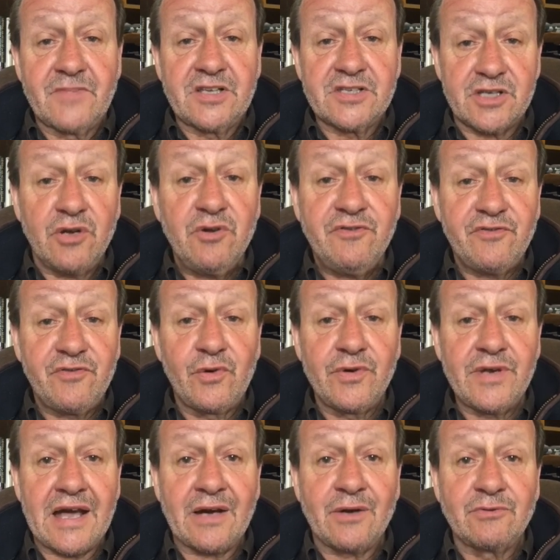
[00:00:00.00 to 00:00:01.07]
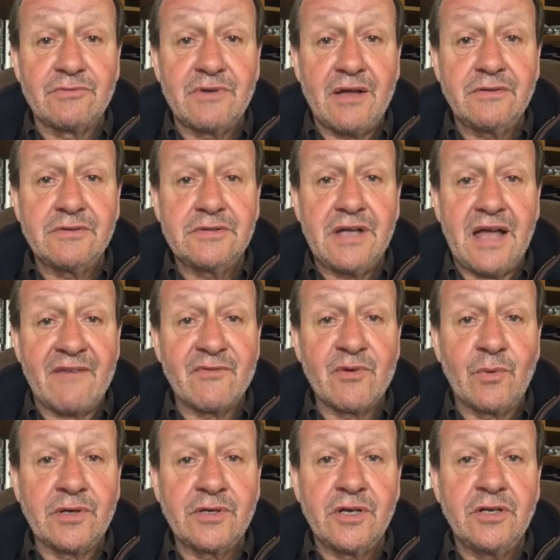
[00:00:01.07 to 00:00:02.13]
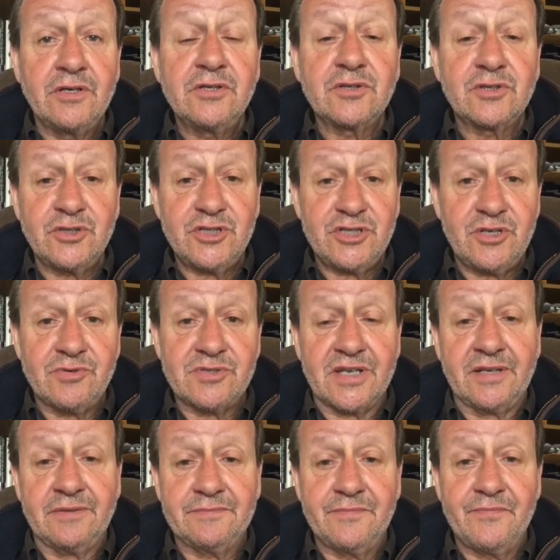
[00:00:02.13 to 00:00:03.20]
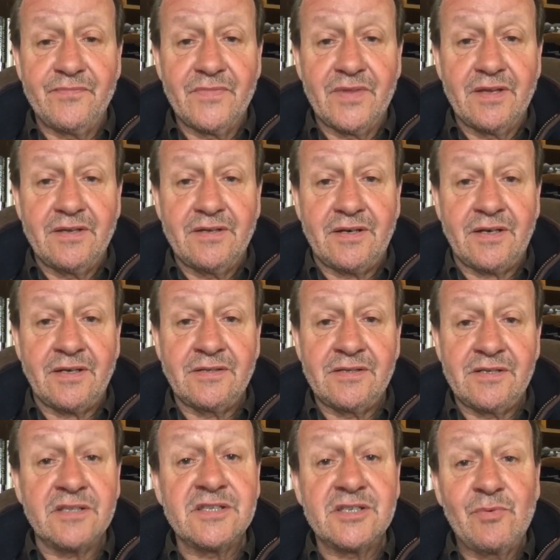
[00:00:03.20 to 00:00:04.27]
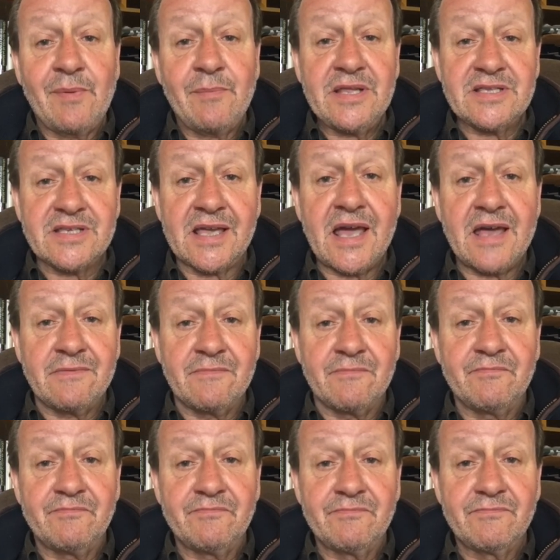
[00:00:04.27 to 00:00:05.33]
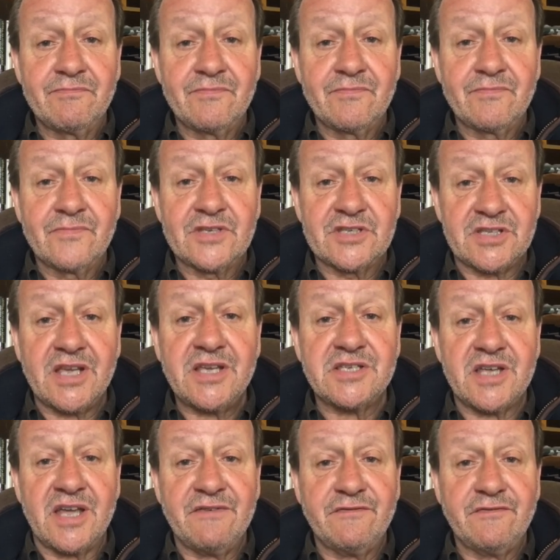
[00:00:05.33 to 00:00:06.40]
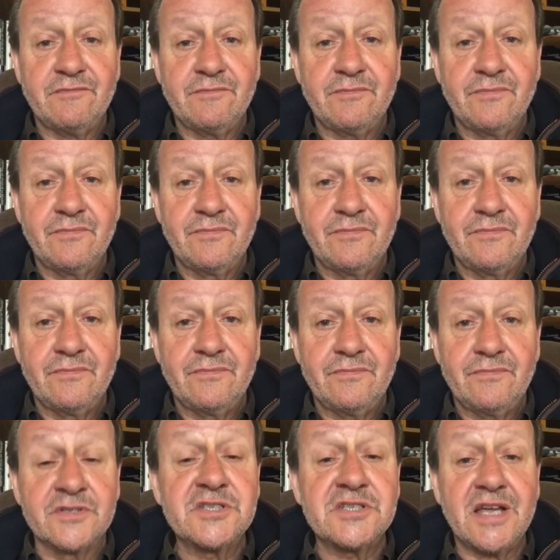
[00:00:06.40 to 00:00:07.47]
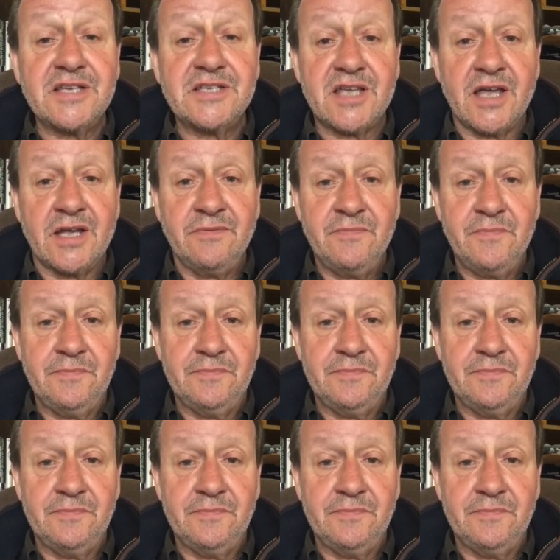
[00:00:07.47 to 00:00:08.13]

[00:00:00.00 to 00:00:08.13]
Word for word: So for now, everyone, good shooting. And until we meet again, stay safe and stay sane.